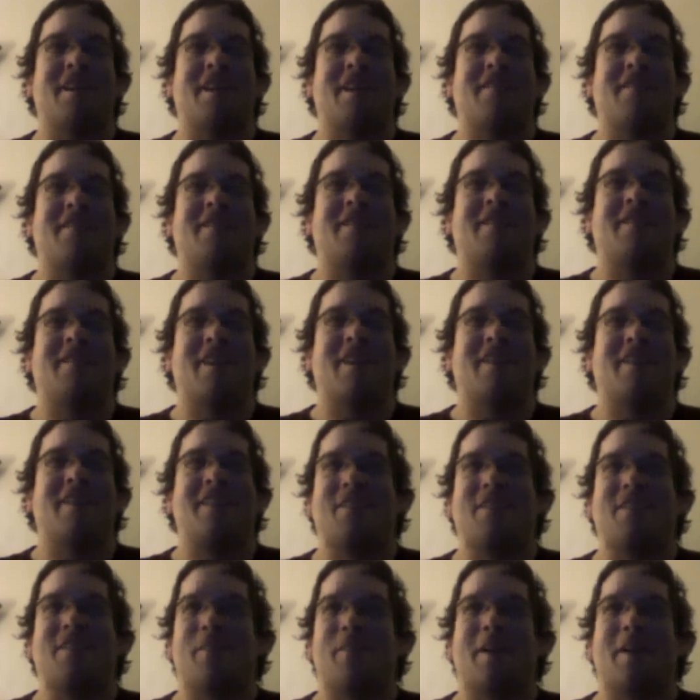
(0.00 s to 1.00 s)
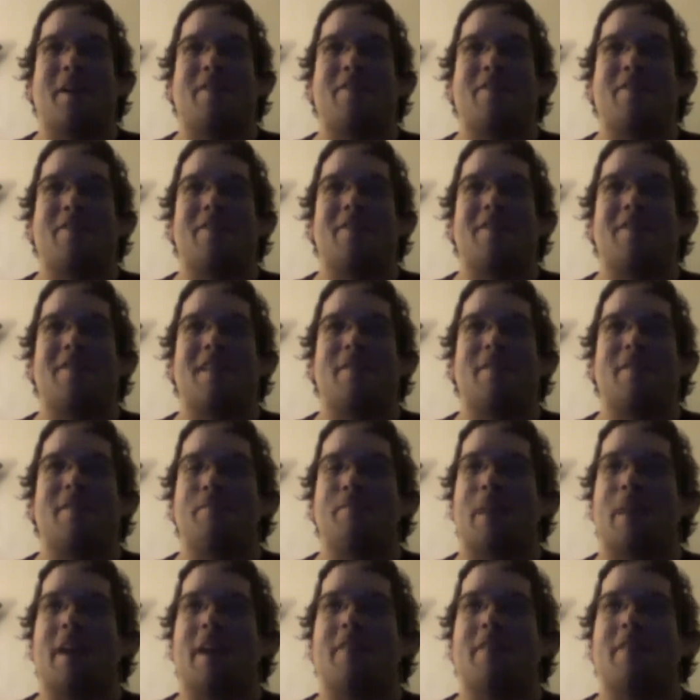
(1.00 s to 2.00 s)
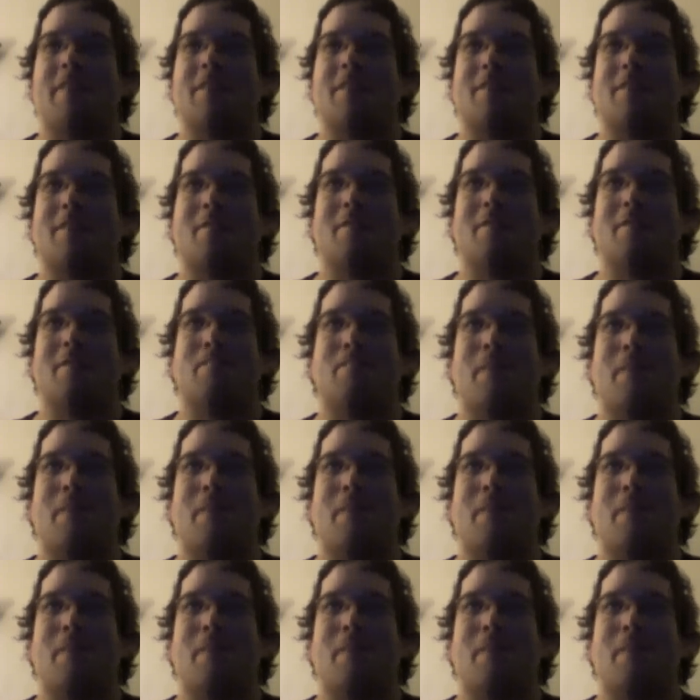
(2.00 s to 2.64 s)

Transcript: every so often, the parrot just have a mind of its own